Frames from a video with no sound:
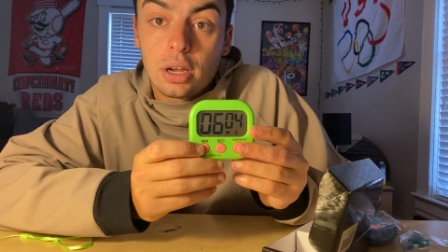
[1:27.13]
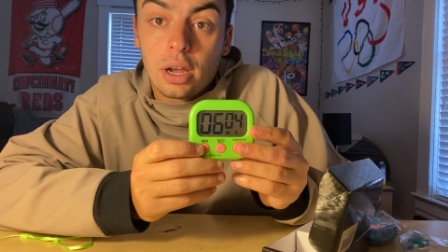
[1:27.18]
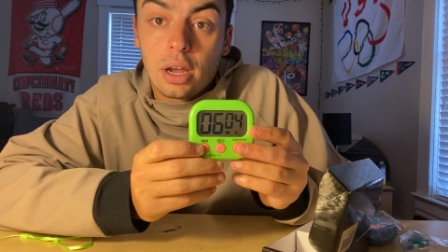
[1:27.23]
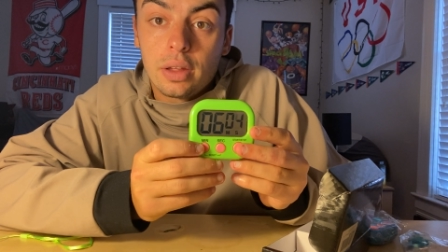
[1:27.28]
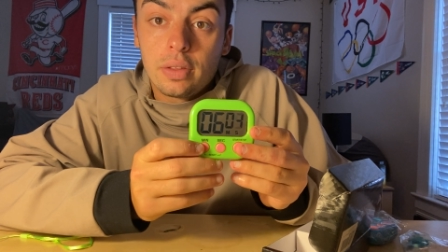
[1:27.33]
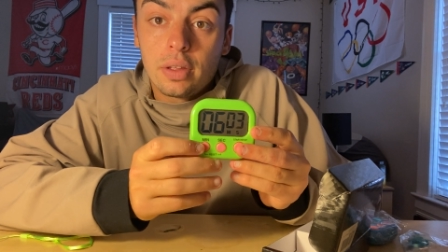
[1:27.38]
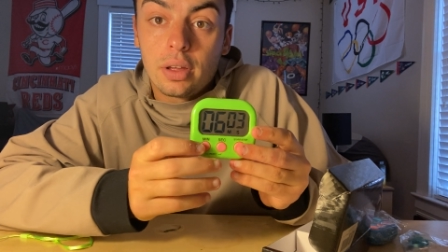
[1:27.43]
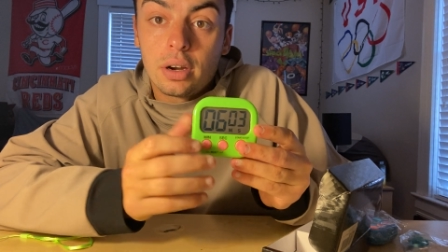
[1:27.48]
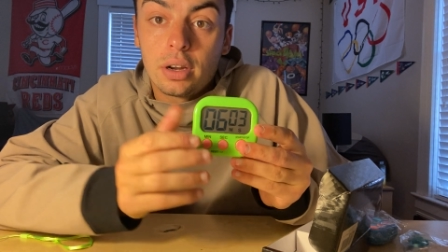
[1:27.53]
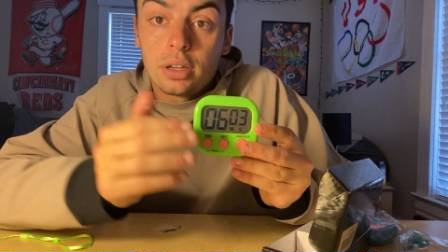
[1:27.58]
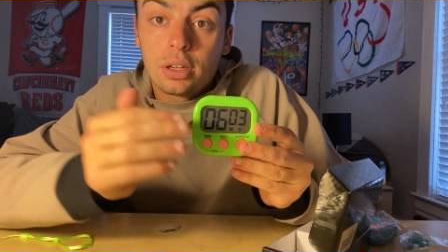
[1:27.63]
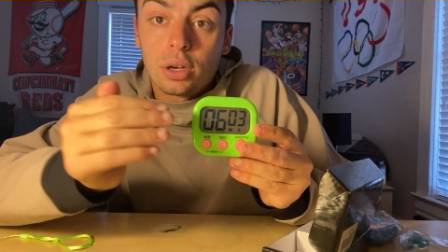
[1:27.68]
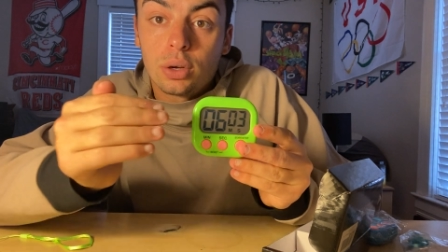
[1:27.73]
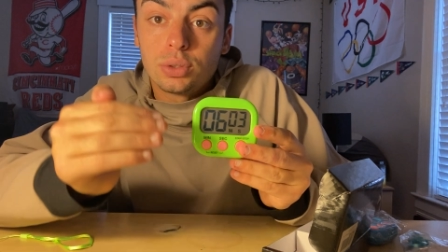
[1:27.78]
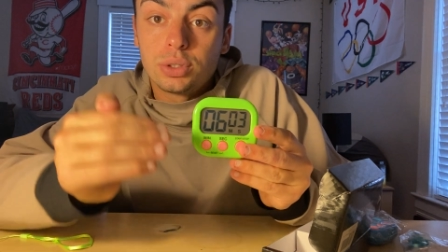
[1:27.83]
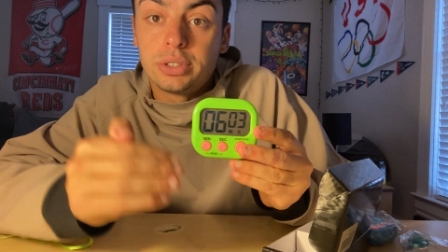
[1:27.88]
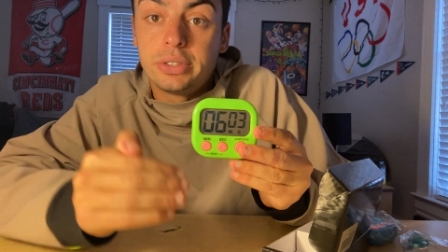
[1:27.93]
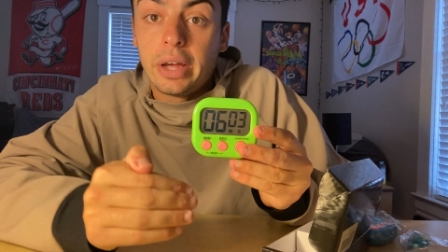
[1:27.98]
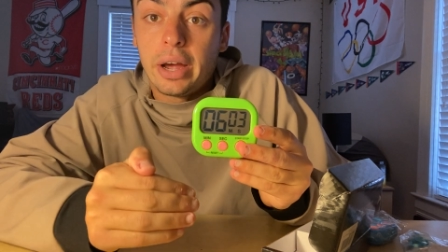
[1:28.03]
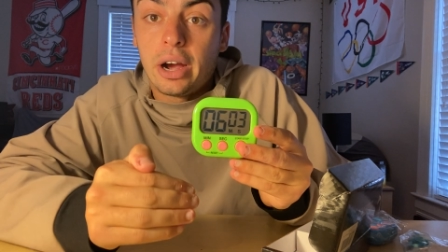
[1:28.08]
and then it
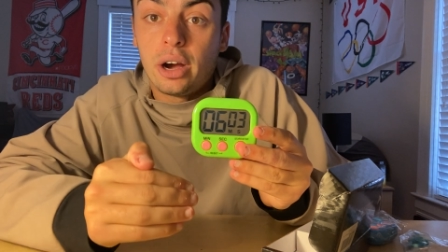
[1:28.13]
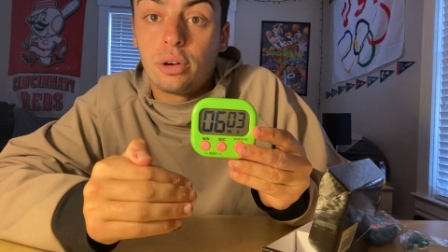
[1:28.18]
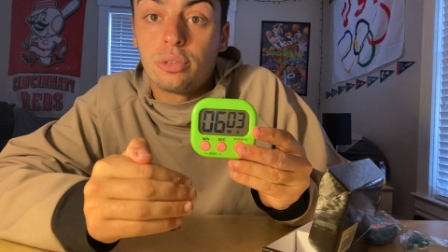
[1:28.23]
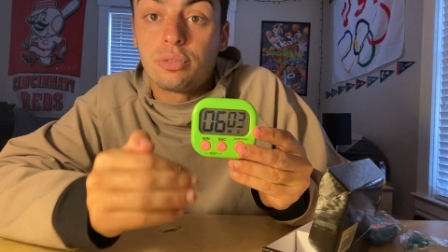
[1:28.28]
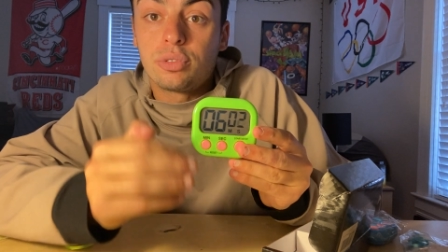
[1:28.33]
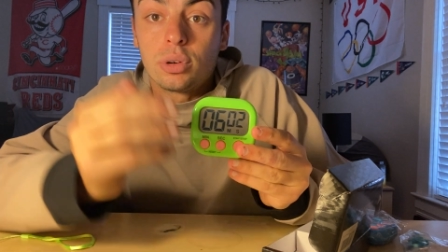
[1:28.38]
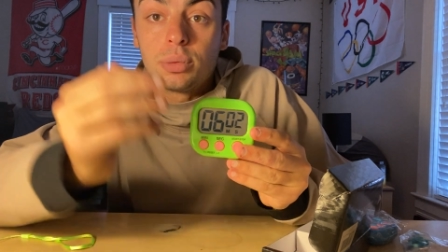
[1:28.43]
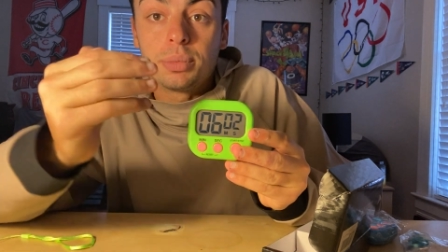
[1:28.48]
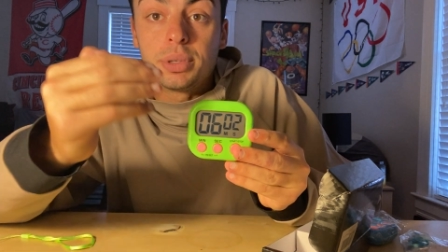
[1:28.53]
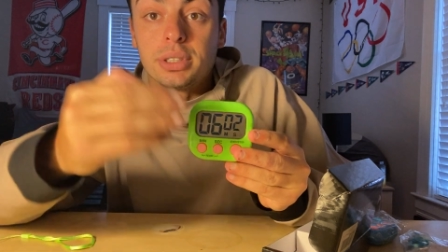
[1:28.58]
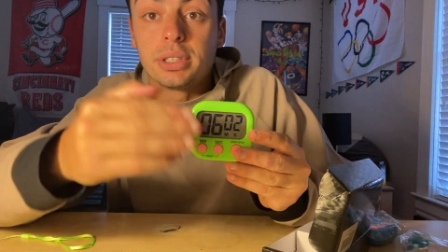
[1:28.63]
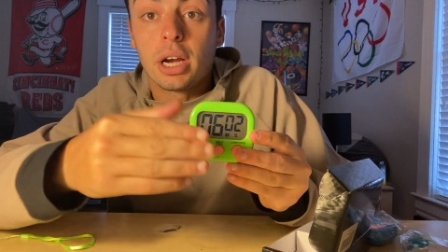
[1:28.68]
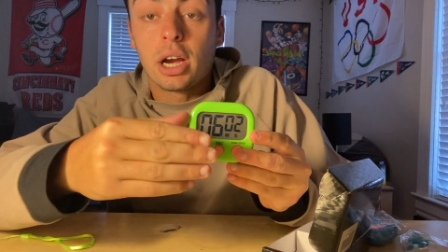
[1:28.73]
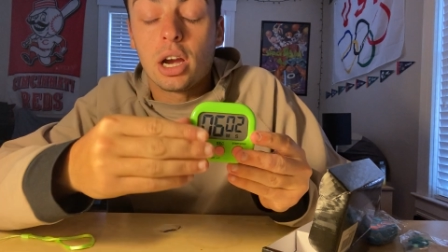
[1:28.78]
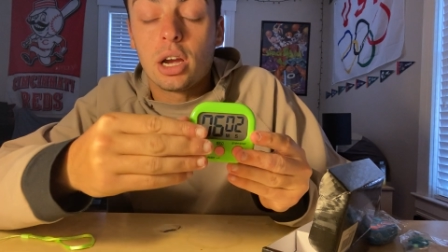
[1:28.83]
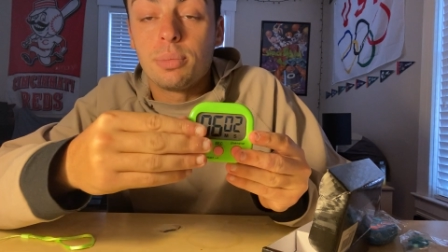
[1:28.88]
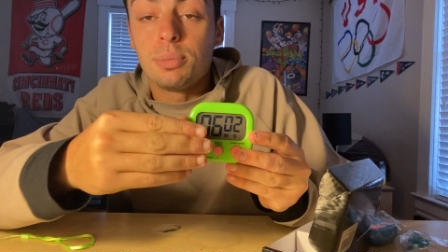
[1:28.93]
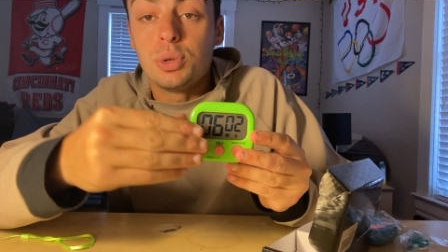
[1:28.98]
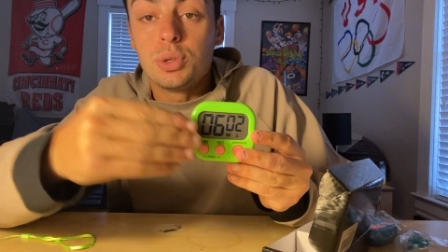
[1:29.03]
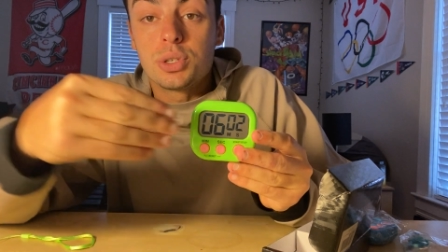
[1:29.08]
goes down from the
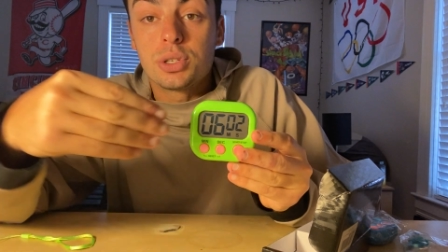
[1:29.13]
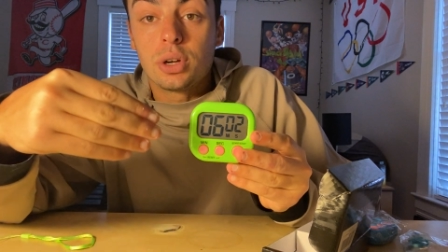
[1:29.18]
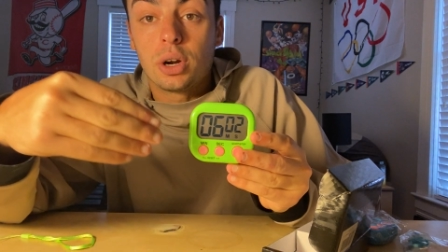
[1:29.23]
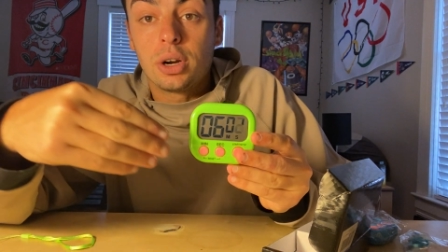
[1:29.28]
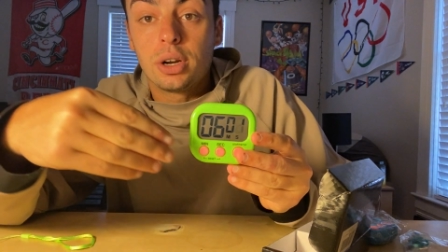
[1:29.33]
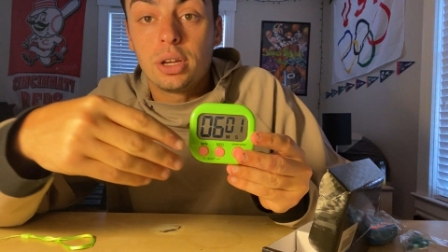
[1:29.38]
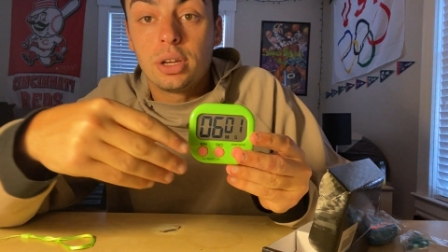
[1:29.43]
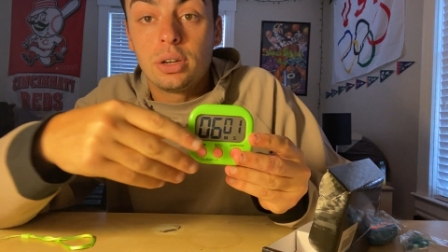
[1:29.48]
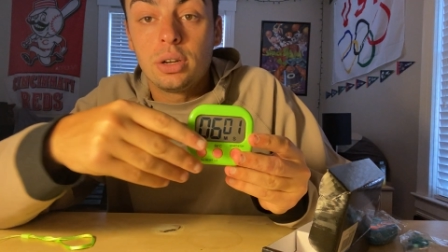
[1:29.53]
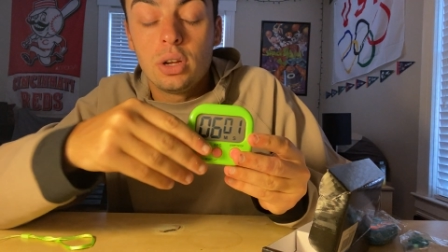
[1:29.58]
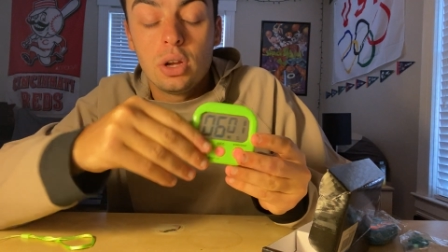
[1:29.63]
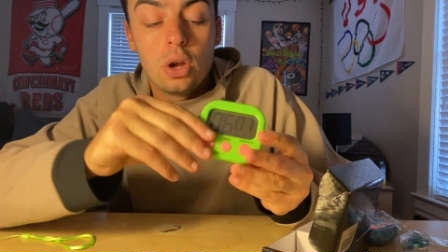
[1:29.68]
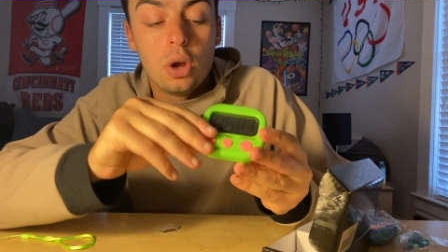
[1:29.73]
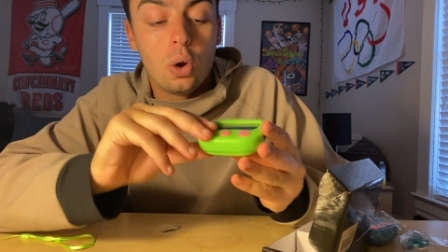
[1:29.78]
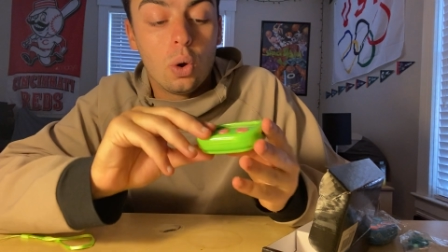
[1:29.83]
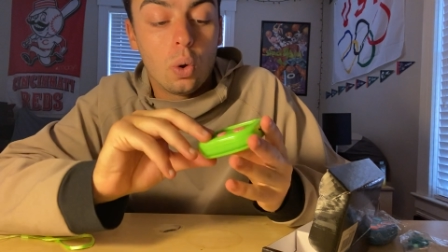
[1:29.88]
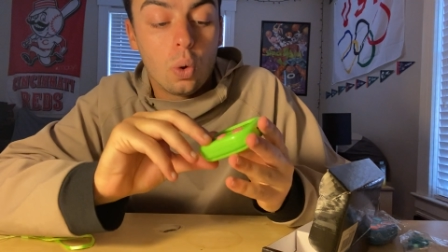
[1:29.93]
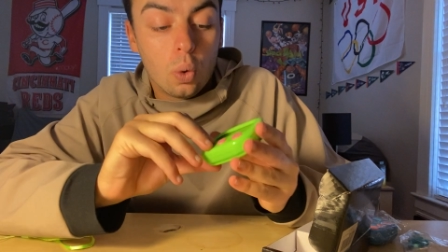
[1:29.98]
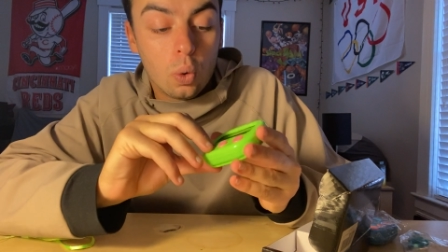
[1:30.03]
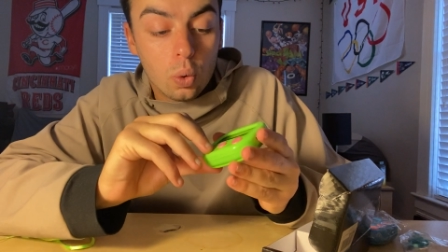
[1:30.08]
time you started
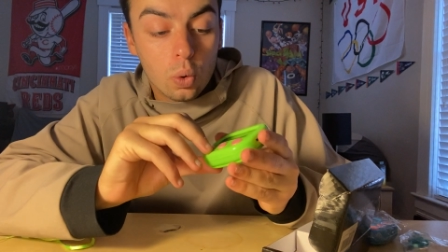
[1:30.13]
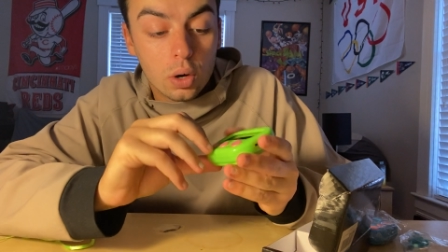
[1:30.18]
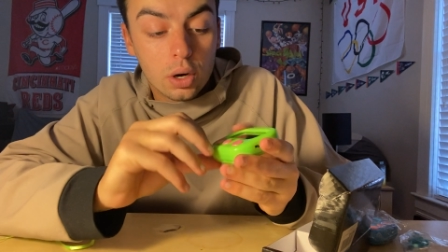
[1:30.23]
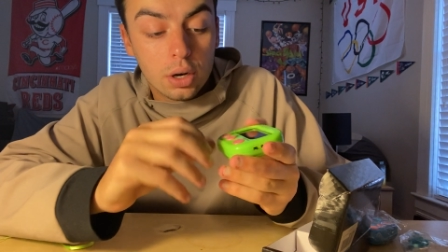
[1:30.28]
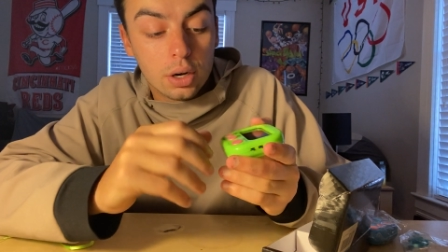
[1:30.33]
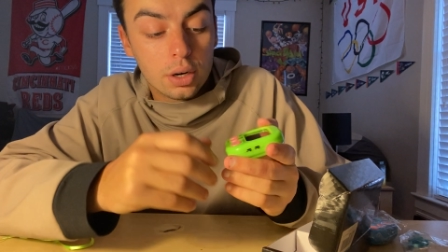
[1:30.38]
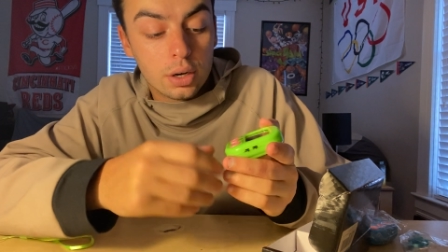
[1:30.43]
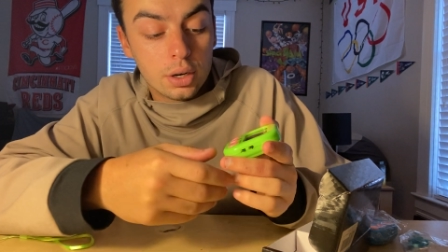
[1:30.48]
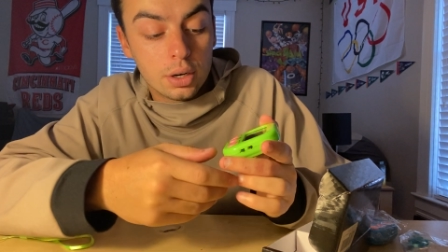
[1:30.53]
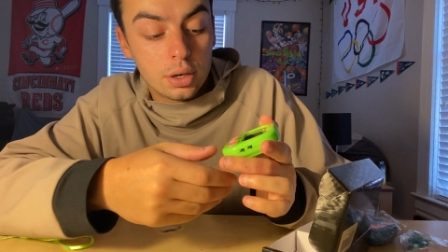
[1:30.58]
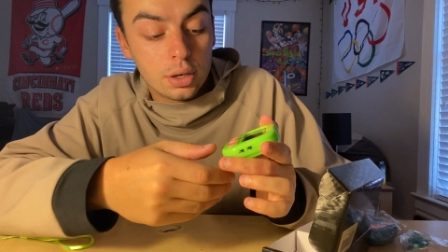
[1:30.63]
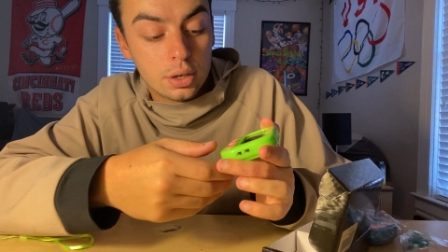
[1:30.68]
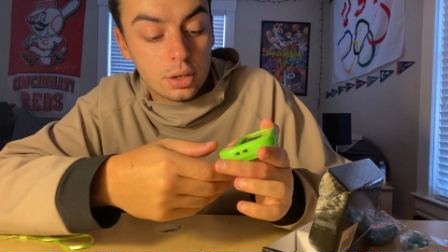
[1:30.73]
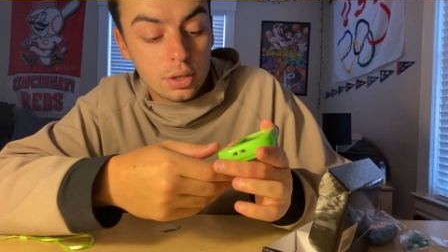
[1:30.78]
or